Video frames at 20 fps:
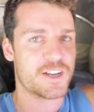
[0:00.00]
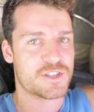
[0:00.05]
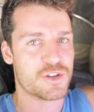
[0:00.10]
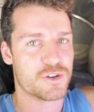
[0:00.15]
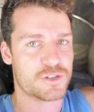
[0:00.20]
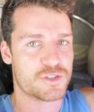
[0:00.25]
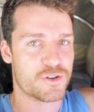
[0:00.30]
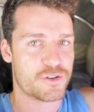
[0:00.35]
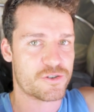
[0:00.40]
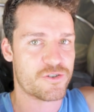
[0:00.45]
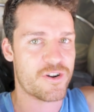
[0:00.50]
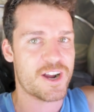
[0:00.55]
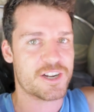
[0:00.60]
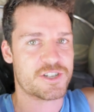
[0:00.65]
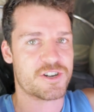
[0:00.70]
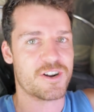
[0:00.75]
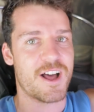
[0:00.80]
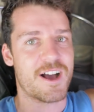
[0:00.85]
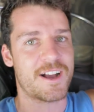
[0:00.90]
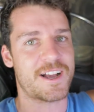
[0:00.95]
a tuk-tuk
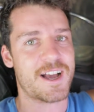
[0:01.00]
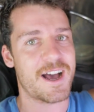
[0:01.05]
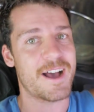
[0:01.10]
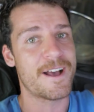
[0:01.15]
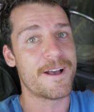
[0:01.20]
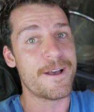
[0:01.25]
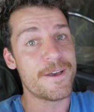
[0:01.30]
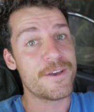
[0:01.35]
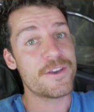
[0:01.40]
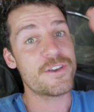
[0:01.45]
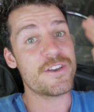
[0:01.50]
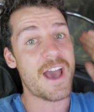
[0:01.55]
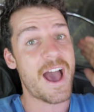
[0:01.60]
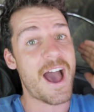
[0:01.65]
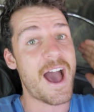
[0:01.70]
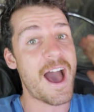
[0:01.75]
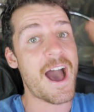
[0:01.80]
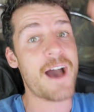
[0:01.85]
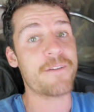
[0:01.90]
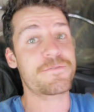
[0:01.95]
throughout Sri Lanka, you
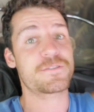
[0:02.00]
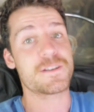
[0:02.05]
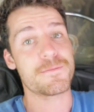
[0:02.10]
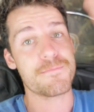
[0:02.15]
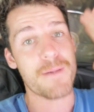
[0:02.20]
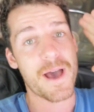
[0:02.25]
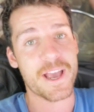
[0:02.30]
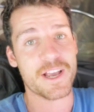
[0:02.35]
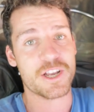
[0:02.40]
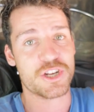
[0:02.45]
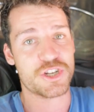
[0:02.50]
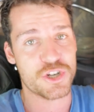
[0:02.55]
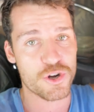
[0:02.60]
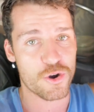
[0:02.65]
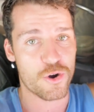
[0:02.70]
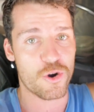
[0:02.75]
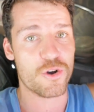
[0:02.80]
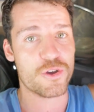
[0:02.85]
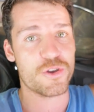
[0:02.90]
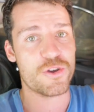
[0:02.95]
have to make
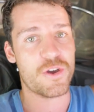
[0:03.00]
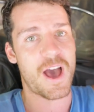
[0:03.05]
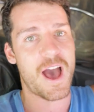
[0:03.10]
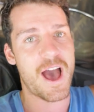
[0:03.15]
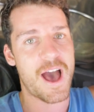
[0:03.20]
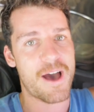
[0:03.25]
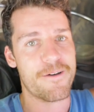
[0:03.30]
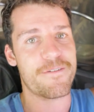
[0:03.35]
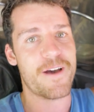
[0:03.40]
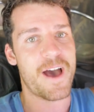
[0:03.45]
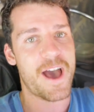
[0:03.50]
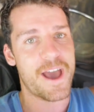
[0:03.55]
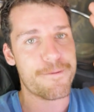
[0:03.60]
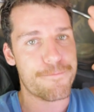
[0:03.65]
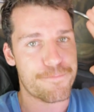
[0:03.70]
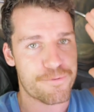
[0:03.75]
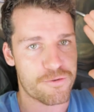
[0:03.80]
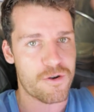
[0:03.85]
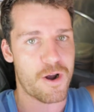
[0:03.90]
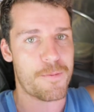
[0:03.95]
sure you have a
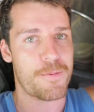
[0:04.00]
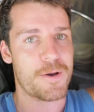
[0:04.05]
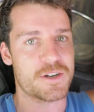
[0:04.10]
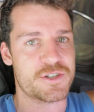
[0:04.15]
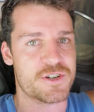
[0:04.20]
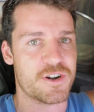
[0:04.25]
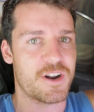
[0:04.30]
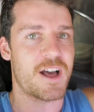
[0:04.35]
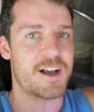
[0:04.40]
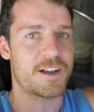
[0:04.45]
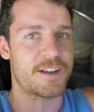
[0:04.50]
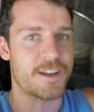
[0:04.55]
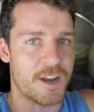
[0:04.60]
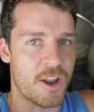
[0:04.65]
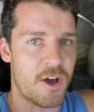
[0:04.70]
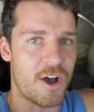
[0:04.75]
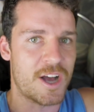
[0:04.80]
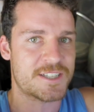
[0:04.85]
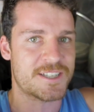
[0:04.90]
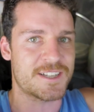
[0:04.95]
proper Sri Lankan
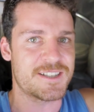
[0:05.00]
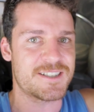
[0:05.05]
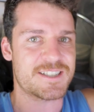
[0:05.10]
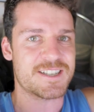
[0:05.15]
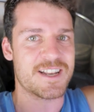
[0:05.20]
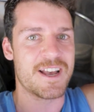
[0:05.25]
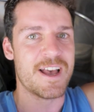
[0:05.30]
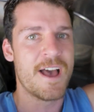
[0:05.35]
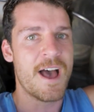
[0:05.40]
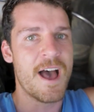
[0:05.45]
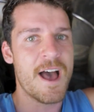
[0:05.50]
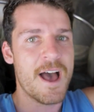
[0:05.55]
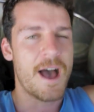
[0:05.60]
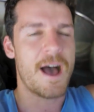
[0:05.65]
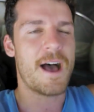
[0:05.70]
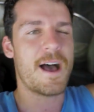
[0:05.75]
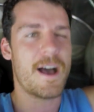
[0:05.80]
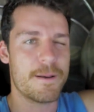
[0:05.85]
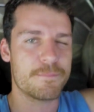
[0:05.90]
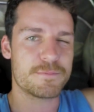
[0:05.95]
license.
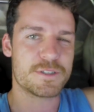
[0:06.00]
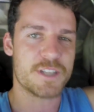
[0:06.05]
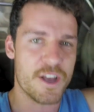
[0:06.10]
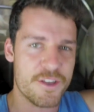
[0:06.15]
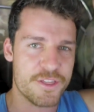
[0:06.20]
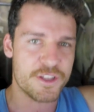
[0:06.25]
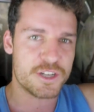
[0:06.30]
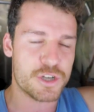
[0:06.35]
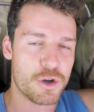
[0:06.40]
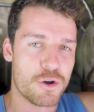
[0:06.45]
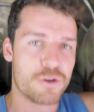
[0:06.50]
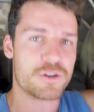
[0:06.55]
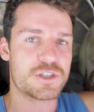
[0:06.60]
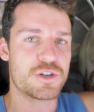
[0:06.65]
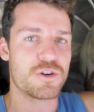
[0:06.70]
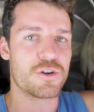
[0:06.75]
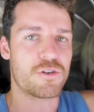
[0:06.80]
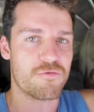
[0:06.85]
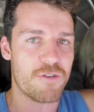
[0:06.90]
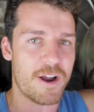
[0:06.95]
Um, so the
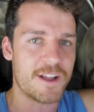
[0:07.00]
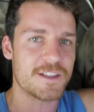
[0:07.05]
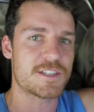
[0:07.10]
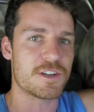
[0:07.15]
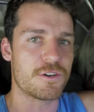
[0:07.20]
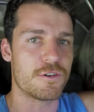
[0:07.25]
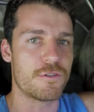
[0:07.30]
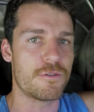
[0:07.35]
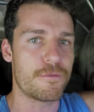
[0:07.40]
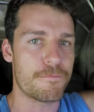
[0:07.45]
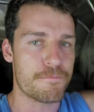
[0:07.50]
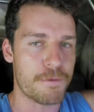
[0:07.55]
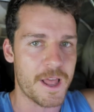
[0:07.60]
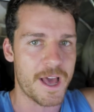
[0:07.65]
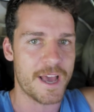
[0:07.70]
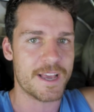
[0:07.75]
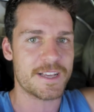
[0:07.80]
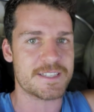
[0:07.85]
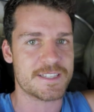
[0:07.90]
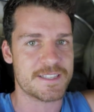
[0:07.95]
tuk-tuk rental
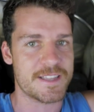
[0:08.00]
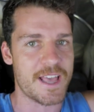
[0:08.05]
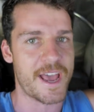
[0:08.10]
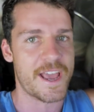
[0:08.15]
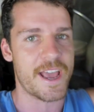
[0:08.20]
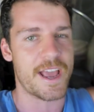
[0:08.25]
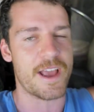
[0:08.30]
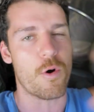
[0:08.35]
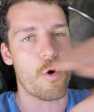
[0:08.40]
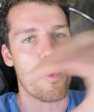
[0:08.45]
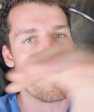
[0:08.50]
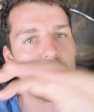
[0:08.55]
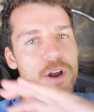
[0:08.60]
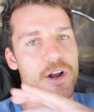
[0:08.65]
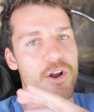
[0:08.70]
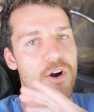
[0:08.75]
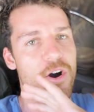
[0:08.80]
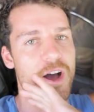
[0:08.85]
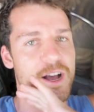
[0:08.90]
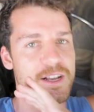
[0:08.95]
place, they
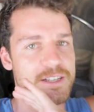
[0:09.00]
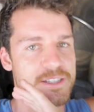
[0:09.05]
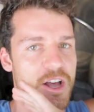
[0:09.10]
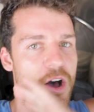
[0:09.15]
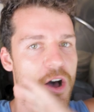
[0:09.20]
organise